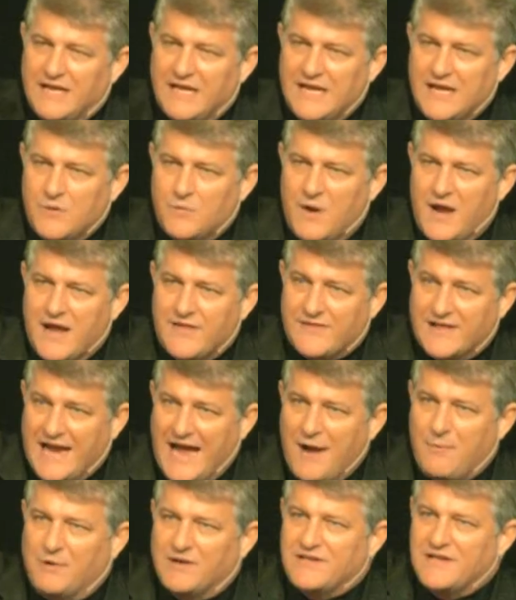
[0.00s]
any way, that
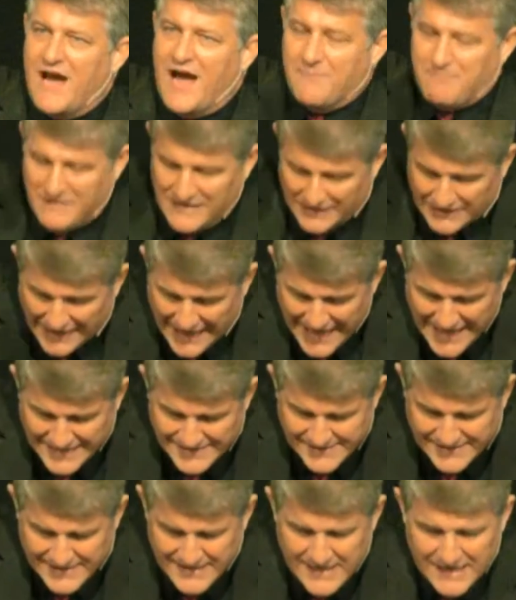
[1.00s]
I would not be
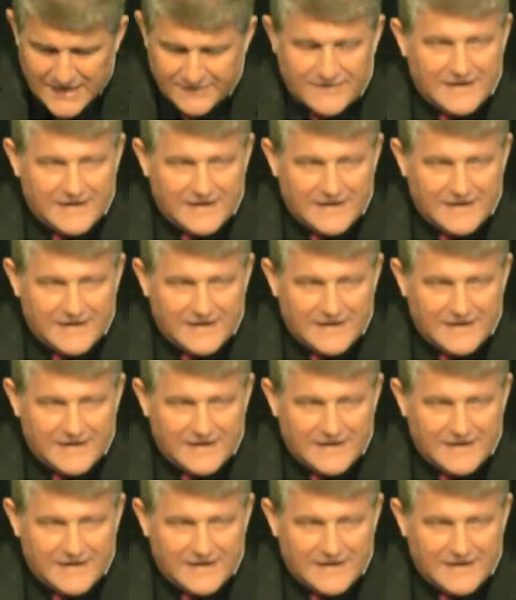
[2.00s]
lazy,